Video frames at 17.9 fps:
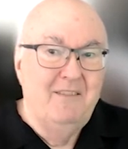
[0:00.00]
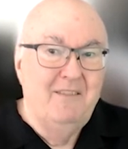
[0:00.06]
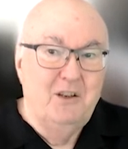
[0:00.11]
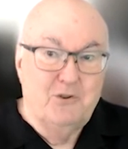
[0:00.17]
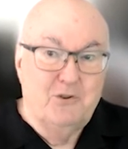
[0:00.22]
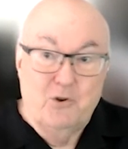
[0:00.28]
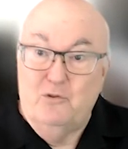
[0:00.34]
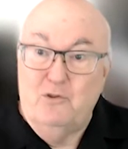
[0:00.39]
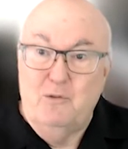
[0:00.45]

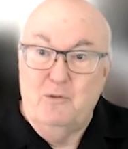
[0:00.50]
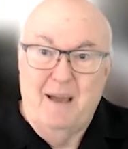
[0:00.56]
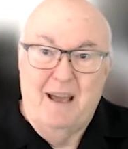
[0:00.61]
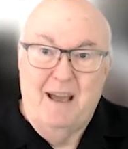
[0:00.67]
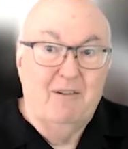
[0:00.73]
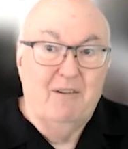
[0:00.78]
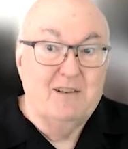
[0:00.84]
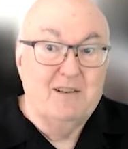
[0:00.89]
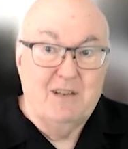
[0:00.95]
the truth of the
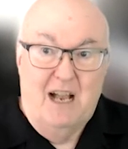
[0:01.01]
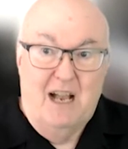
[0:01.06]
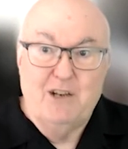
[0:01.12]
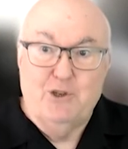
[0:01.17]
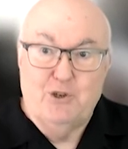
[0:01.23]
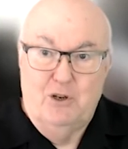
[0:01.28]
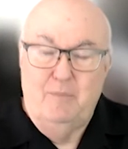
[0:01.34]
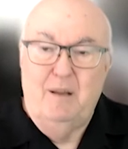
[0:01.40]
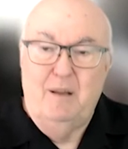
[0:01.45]
matter is I
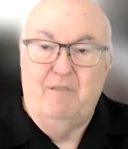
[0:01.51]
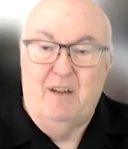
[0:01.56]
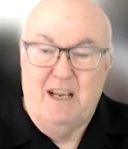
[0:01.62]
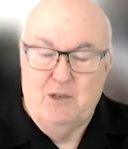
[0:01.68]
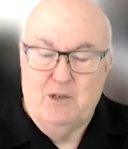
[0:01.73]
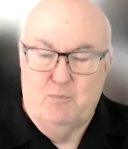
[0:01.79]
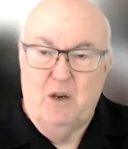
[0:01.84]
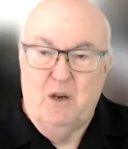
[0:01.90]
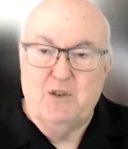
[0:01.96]
should have been
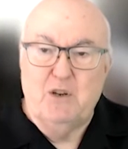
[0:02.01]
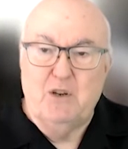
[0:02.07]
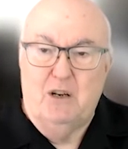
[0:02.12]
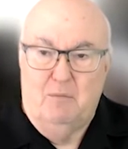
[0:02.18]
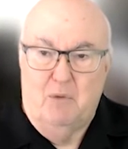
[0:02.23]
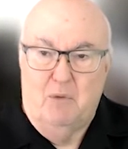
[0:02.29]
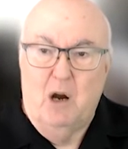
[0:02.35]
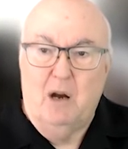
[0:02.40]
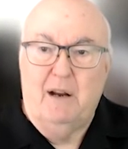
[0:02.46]
vice
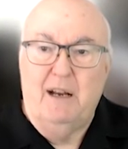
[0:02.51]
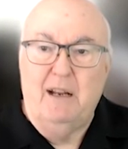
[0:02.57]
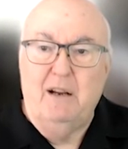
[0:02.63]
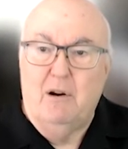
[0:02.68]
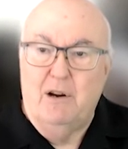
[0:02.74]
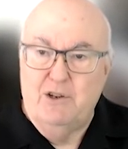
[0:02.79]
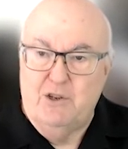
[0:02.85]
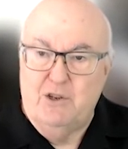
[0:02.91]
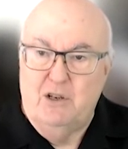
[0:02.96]
president of marketing,
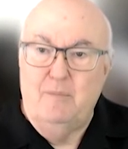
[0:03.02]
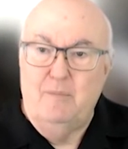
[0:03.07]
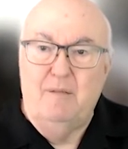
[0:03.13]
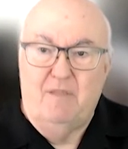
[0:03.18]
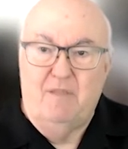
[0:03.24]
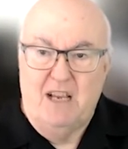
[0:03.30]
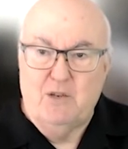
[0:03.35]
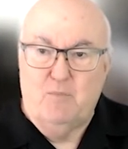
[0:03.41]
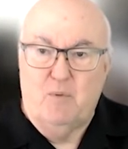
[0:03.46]
or I should have
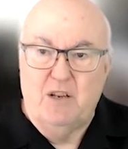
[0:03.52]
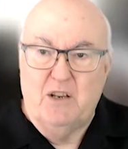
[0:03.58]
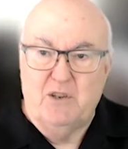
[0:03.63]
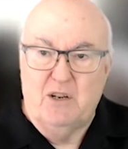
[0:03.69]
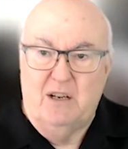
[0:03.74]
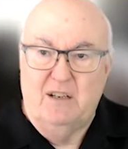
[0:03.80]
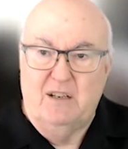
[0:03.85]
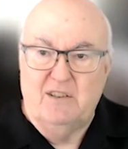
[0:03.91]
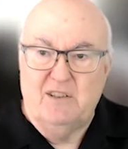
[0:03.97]
been vice
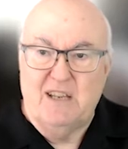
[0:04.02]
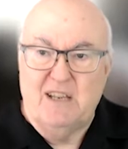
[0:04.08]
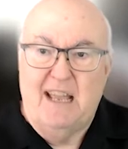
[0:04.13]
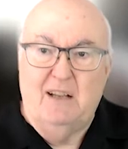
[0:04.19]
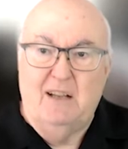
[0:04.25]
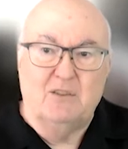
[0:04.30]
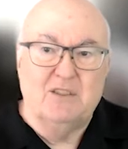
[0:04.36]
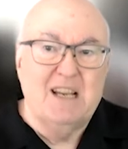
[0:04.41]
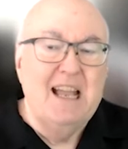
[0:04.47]
president of
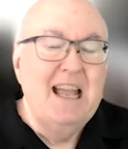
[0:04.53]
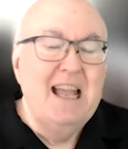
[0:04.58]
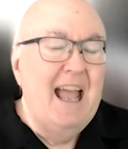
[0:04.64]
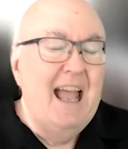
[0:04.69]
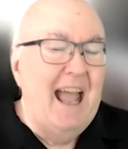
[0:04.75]
sales.